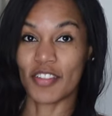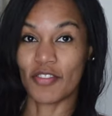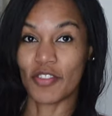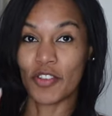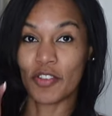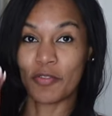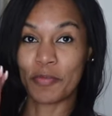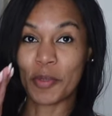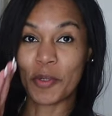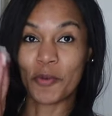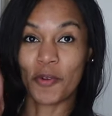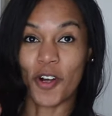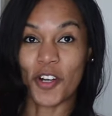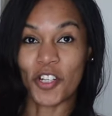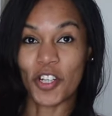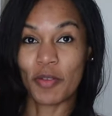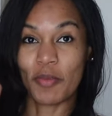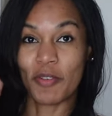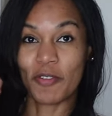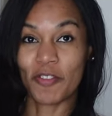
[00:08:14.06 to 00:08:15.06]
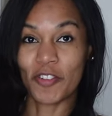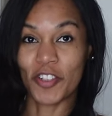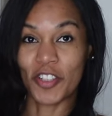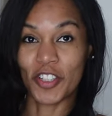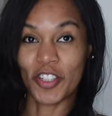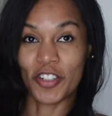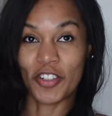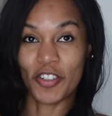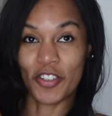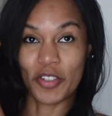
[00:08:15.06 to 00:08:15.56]
If you've been watching me for
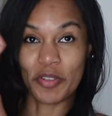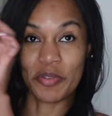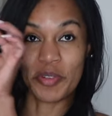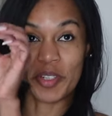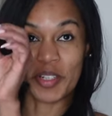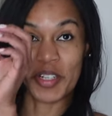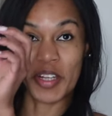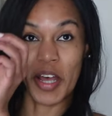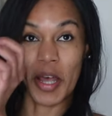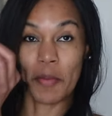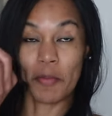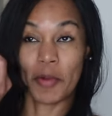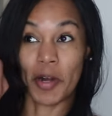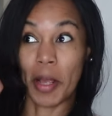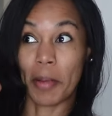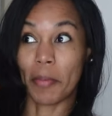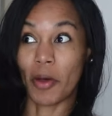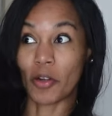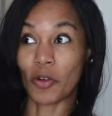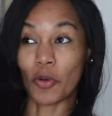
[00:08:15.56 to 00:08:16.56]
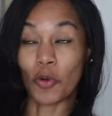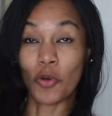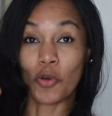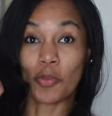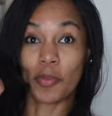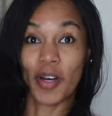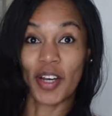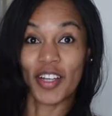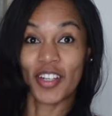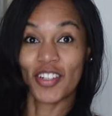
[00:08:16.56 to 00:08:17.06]
years, there was a time when I bought a whole
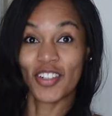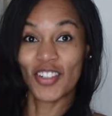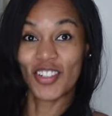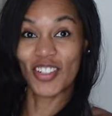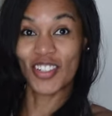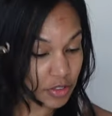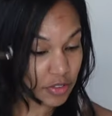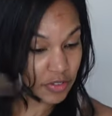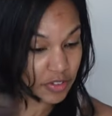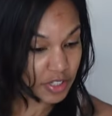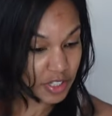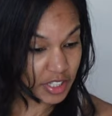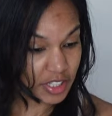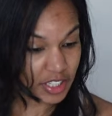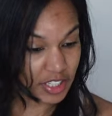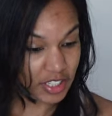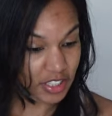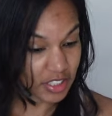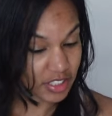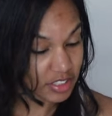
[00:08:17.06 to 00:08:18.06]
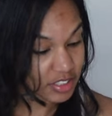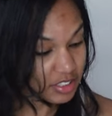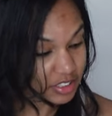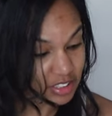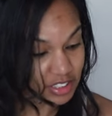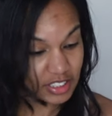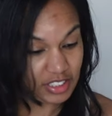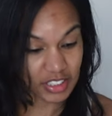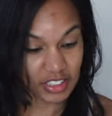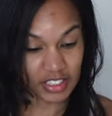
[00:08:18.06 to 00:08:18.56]
bunch. Over the
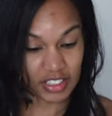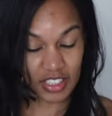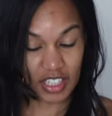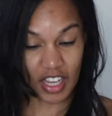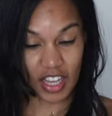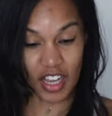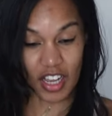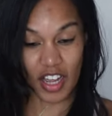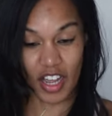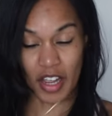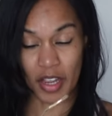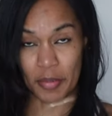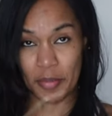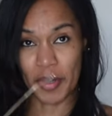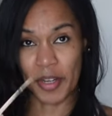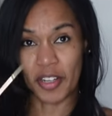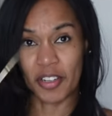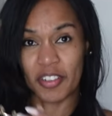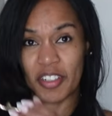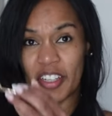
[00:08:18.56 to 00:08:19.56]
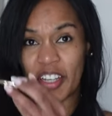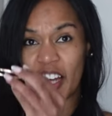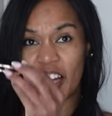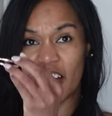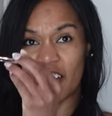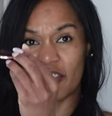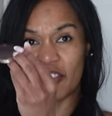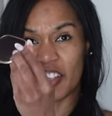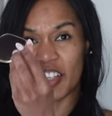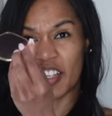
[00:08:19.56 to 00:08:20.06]
years, I apparently
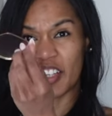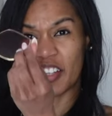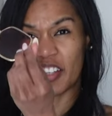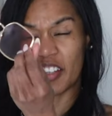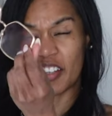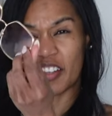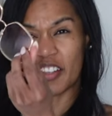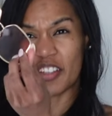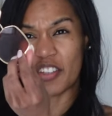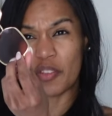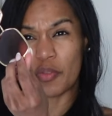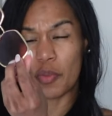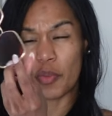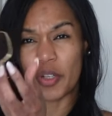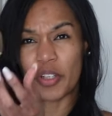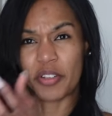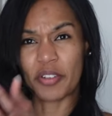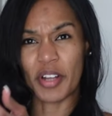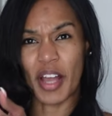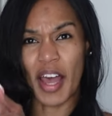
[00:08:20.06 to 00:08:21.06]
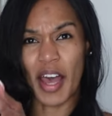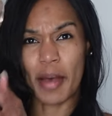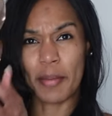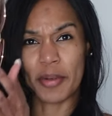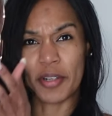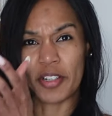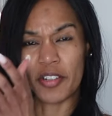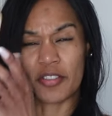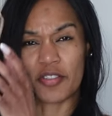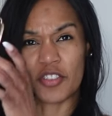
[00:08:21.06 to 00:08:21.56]
have like this weird
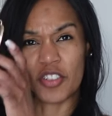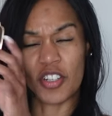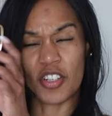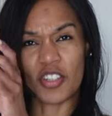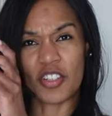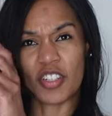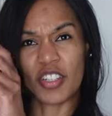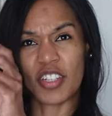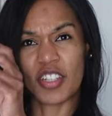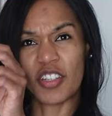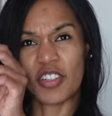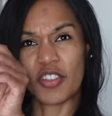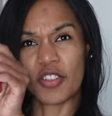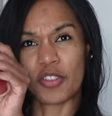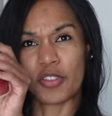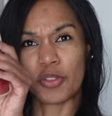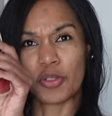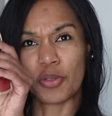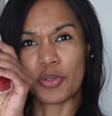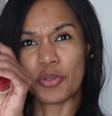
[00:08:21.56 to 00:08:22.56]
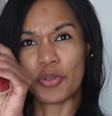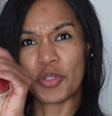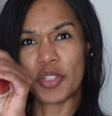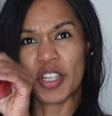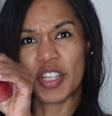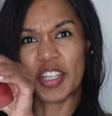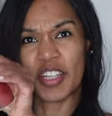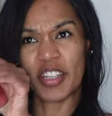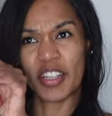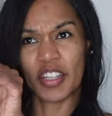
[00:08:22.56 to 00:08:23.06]
habit of just either
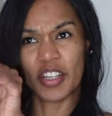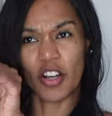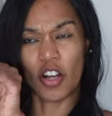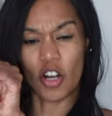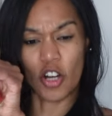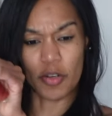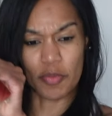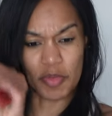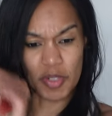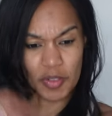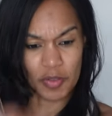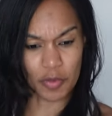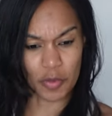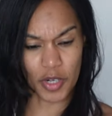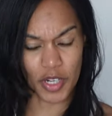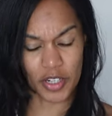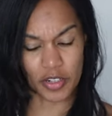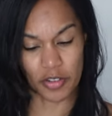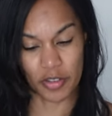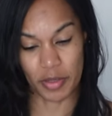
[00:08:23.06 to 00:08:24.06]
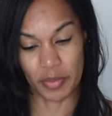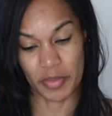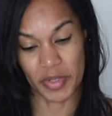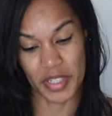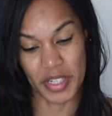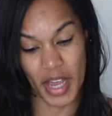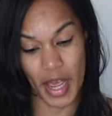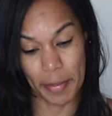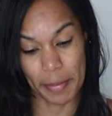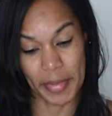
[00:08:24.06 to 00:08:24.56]
losing the arms of one or them
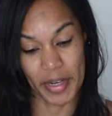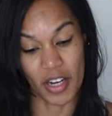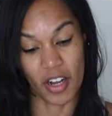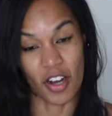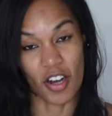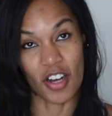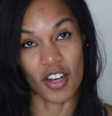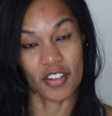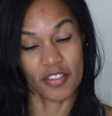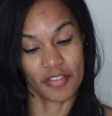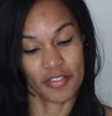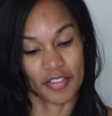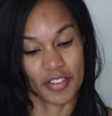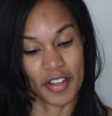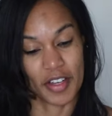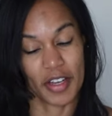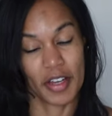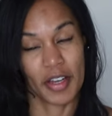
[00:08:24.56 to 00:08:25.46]
snapping off.